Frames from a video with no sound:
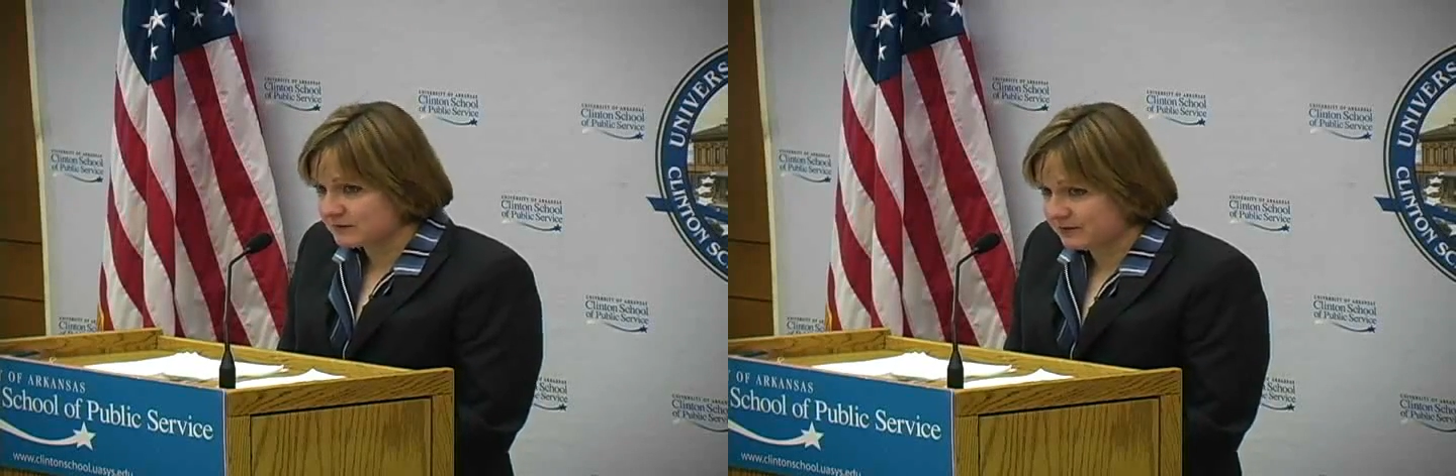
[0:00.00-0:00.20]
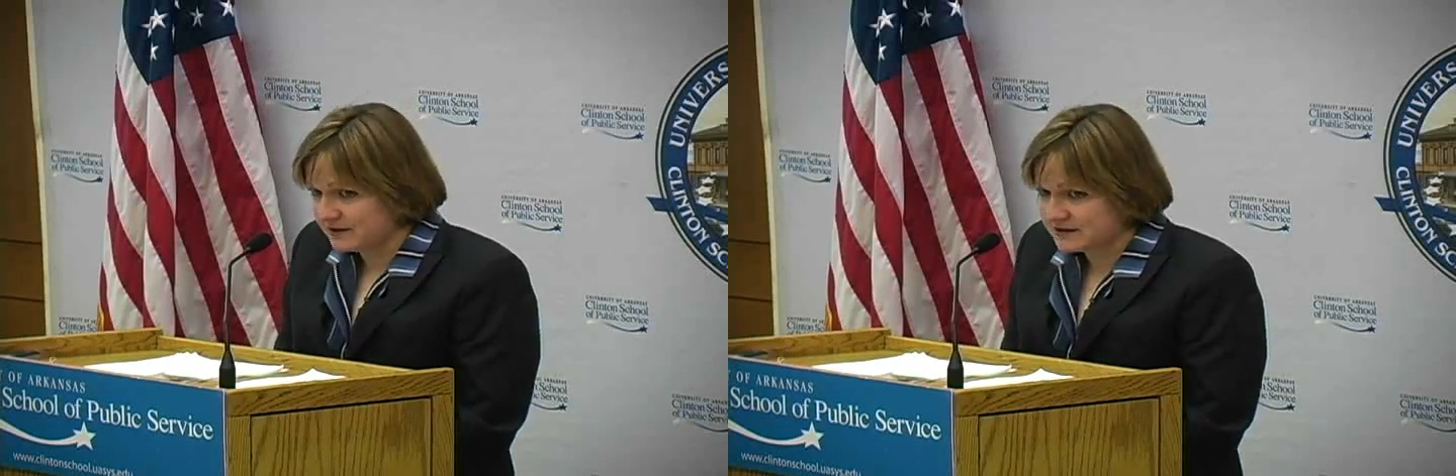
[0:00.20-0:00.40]

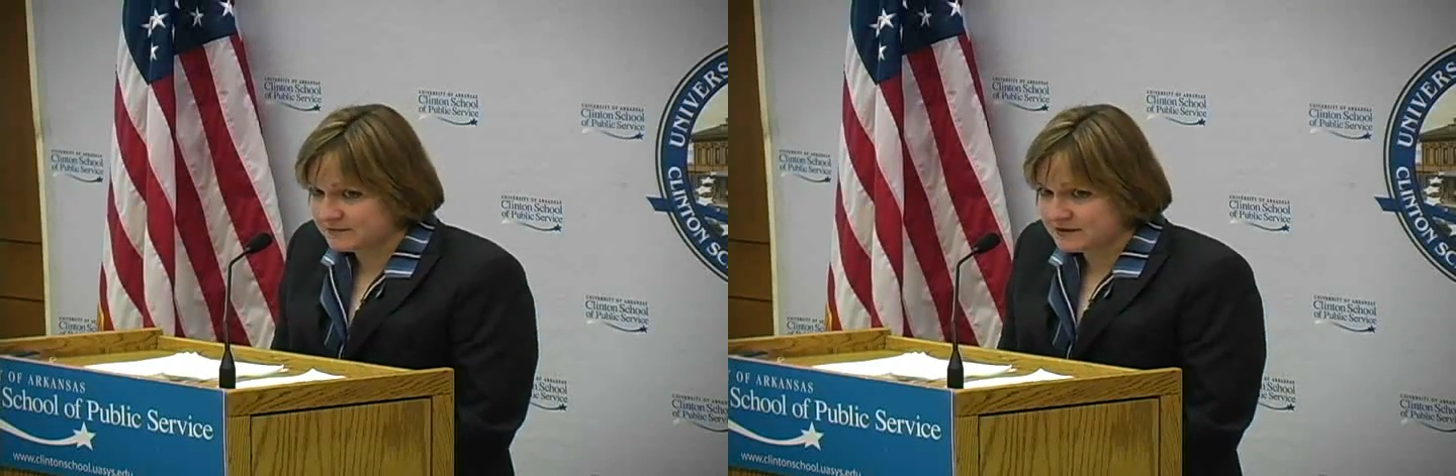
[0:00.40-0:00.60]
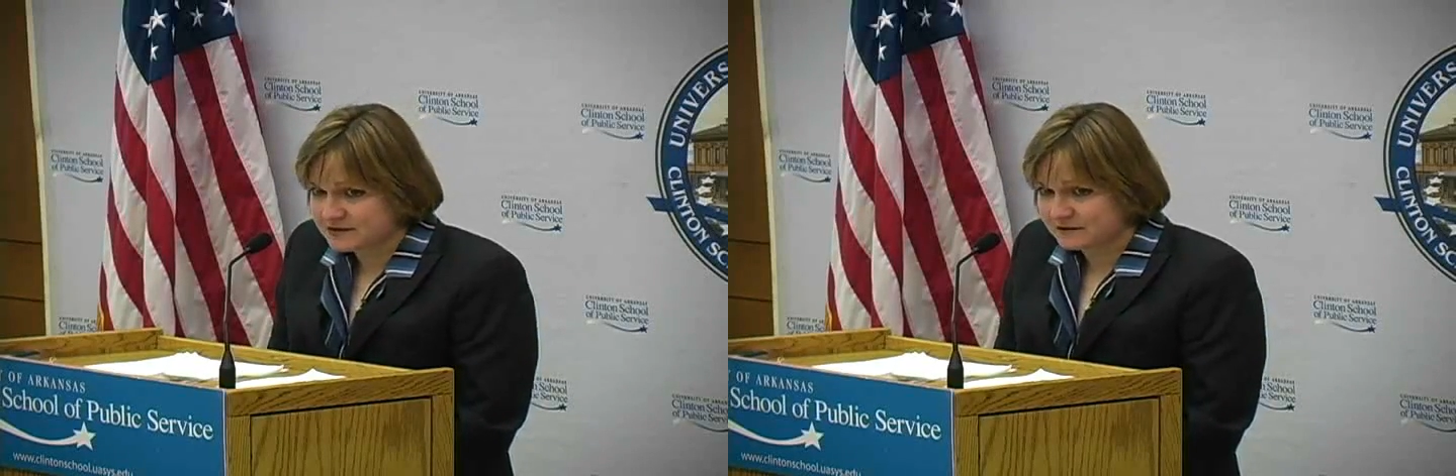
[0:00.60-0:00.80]

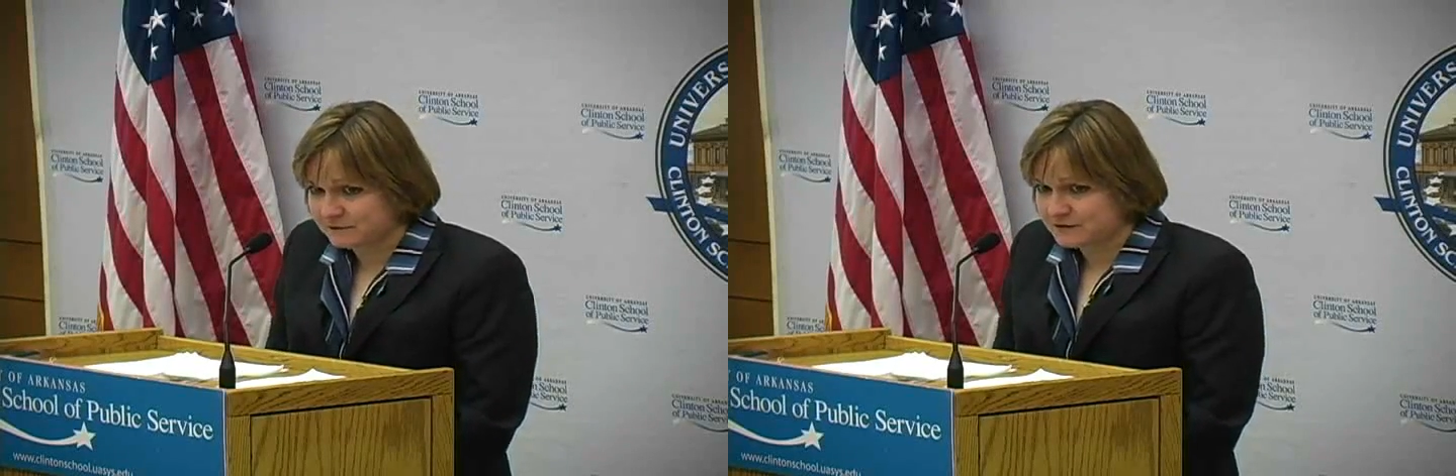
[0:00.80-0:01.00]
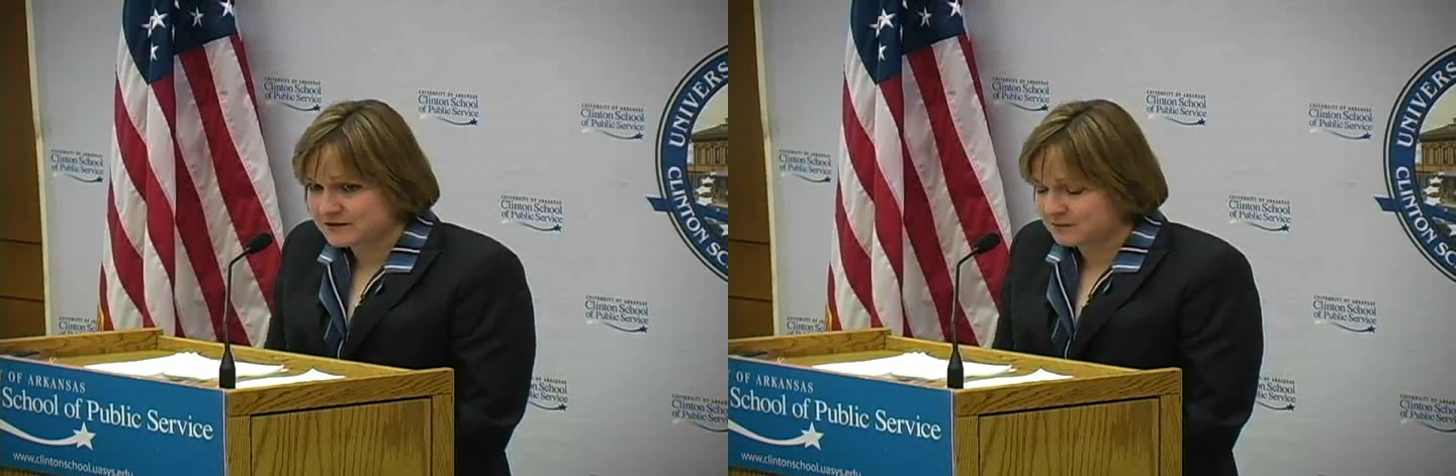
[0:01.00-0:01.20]
replacements
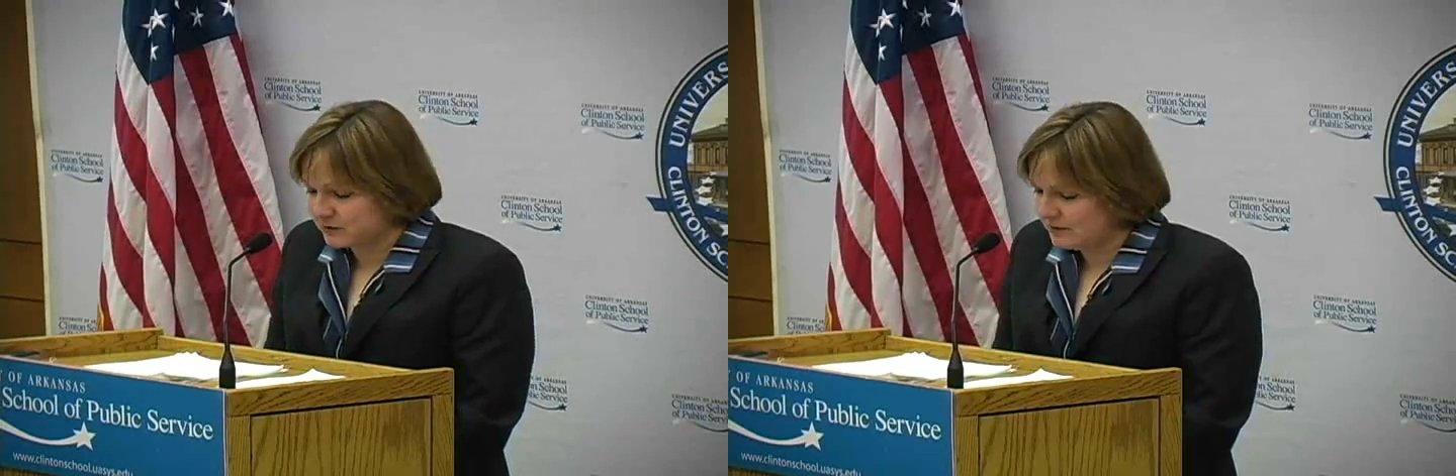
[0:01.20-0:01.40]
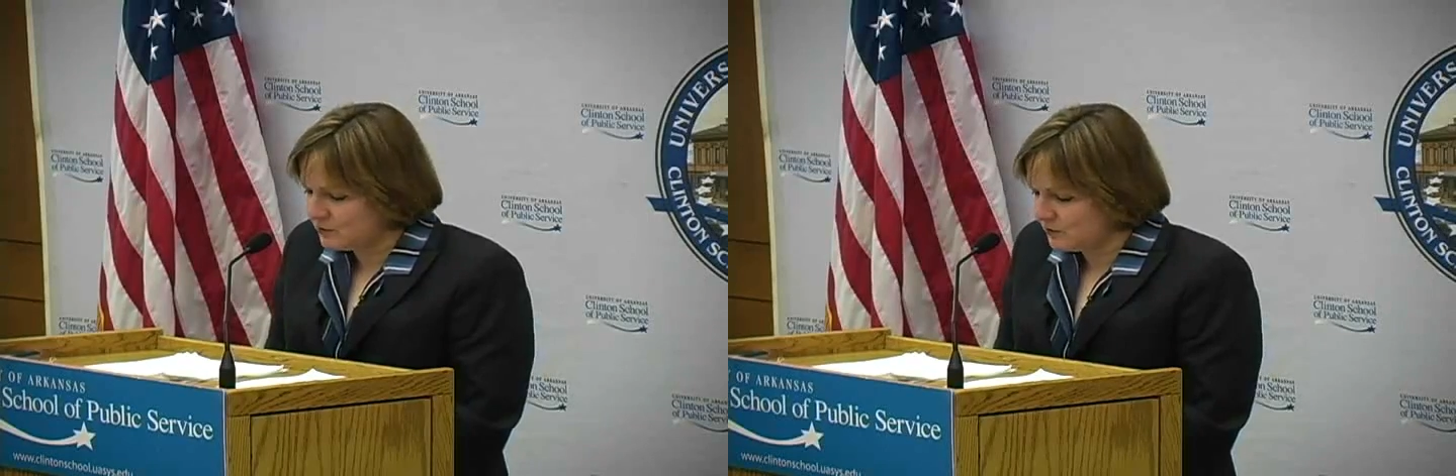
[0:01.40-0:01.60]
for the
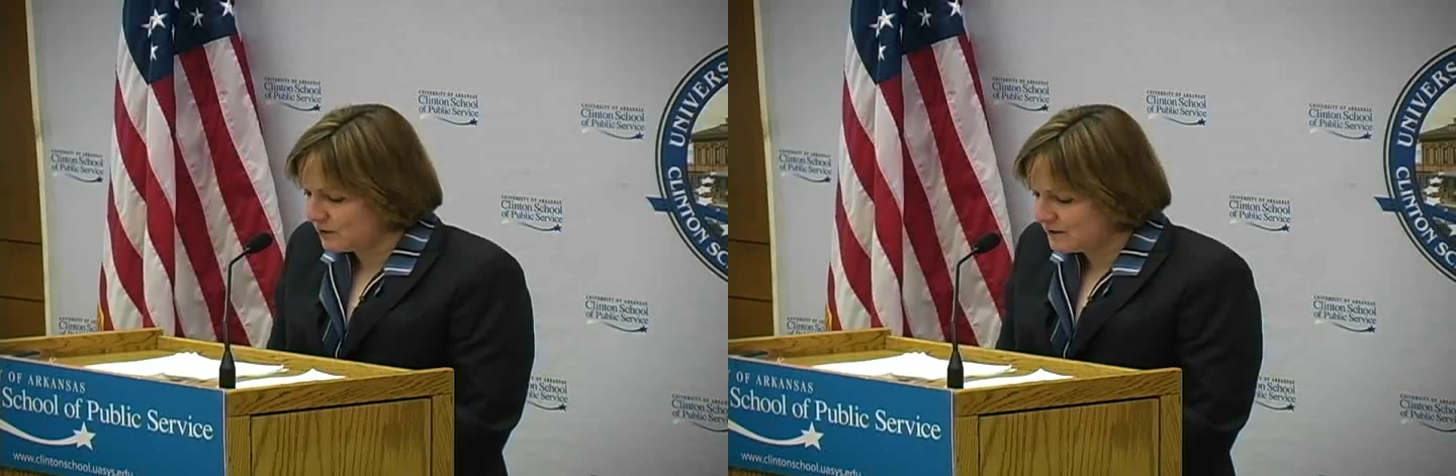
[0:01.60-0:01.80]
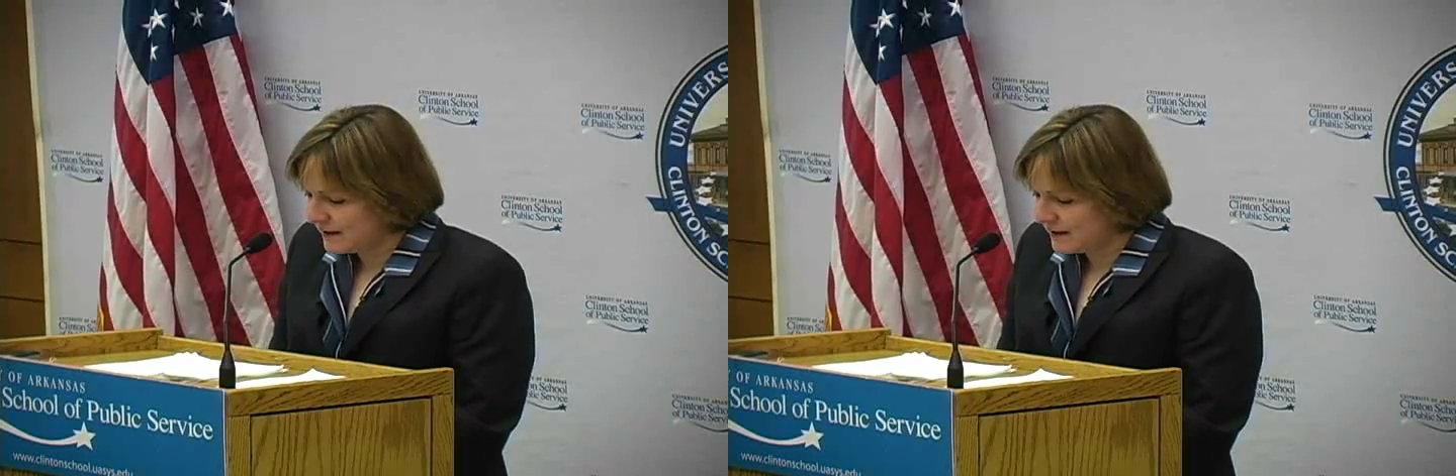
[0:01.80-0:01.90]
Supreme Court,